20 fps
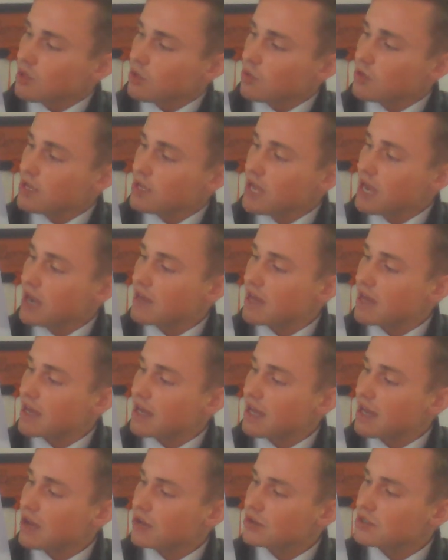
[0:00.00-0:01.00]
we have that
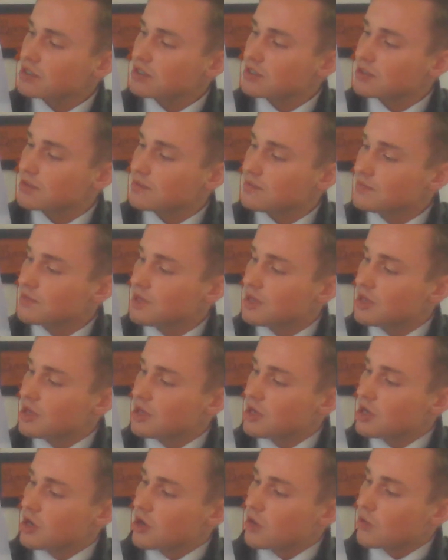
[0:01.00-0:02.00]
calcium
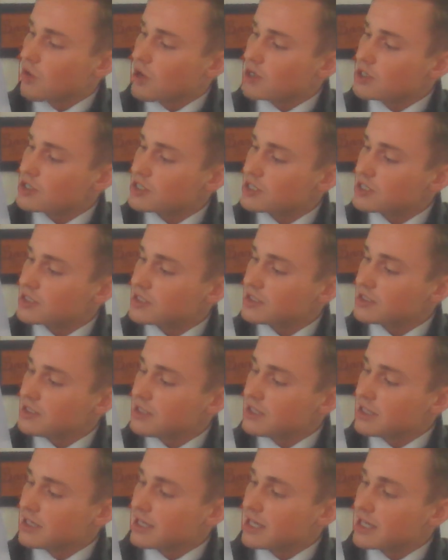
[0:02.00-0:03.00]
rush in,
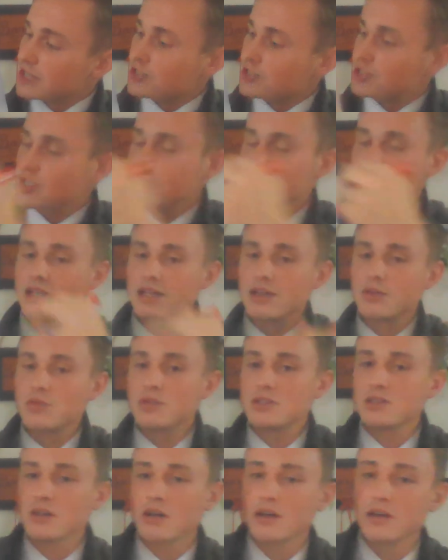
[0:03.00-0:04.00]
and just like
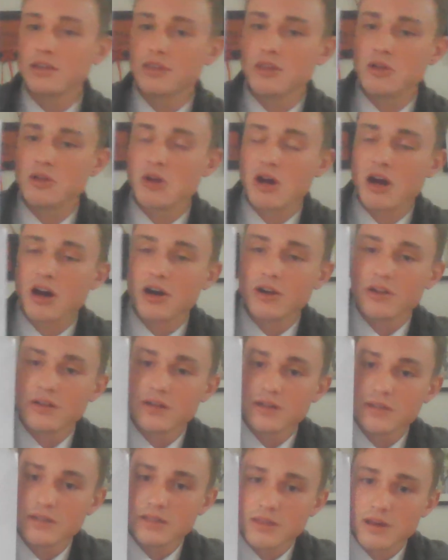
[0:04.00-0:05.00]
we saw in the
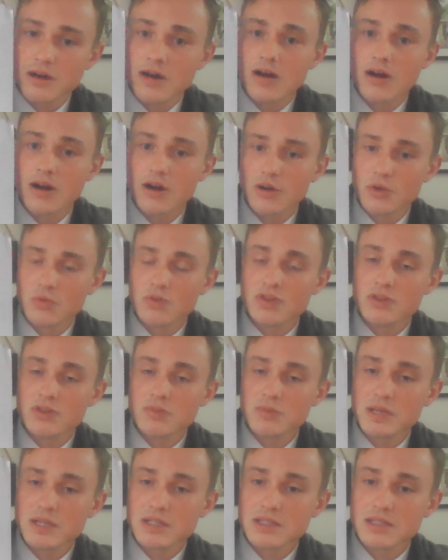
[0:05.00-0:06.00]

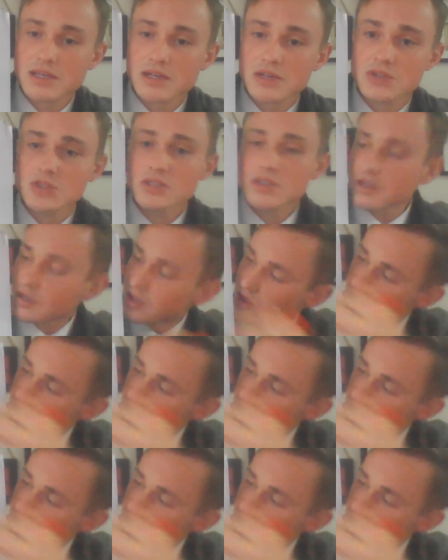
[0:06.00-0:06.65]
autorhythmic cells,